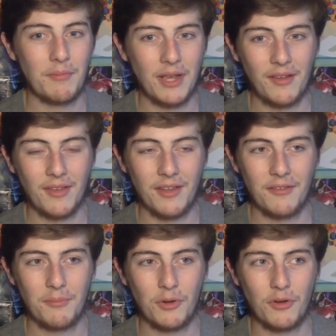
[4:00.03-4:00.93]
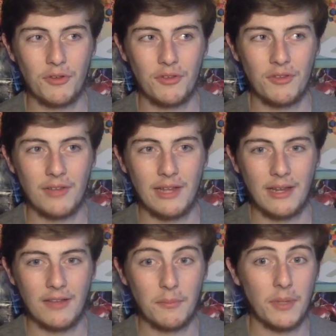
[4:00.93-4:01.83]
makes sense because
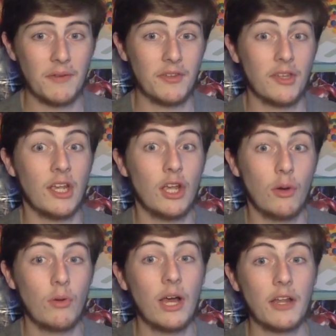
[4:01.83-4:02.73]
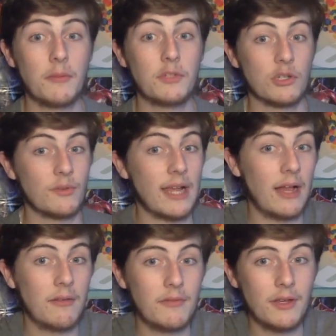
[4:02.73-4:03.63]
Lydia is a bit of a psycho and her mother was
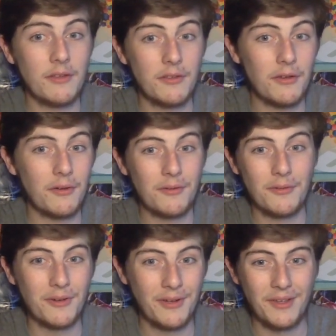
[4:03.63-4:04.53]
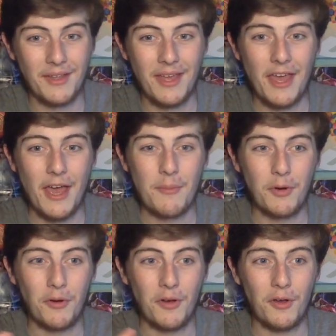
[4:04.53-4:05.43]
Alpha. So
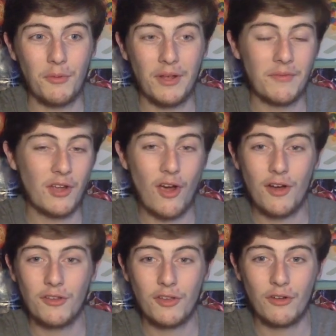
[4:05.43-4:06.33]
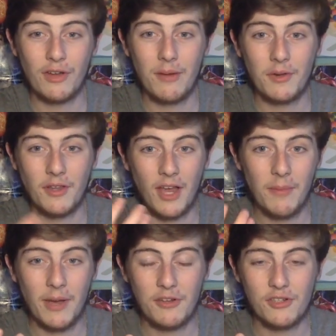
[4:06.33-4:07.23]
but we have Carl's going around with an eye
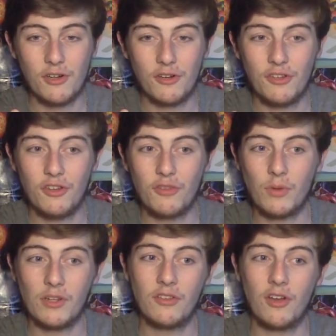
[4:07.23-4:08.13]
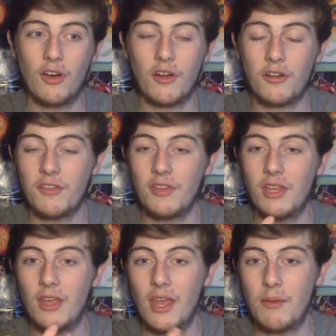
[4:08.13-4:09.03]
patch on because he doesn't want his daughter to
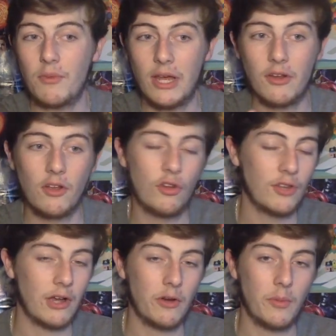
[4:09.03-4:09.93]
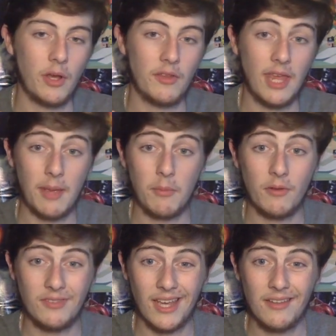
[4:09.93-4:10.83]
see him without it, because that reminds him
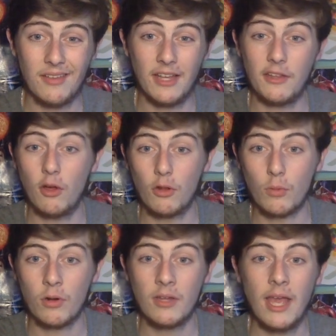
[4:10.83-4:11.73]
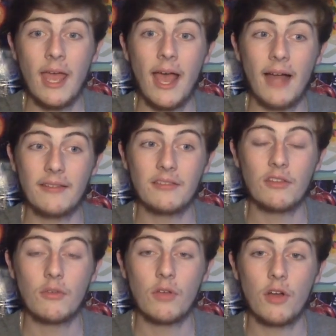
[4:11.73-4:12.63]
of death and the old world. And since
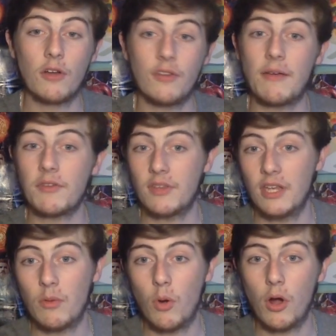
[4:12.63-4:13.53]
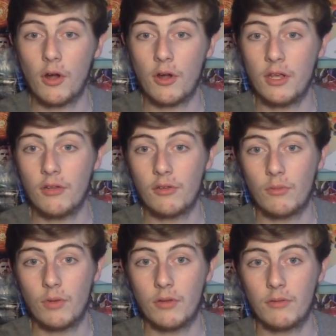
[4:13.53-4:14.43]
his daughter has never seen a walker, he doesn't
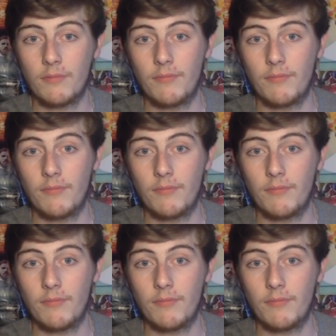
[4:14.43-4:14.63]
want